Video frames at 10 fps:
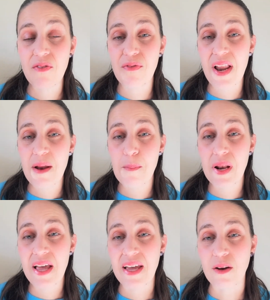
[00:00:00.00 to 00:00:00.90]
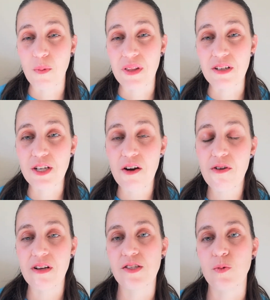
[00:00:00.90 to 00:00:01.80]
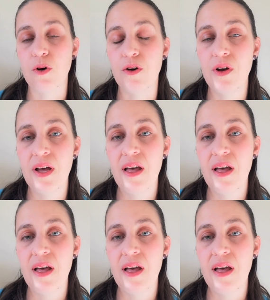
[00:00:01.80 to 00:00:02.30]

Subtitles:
flat plain where the chariots were,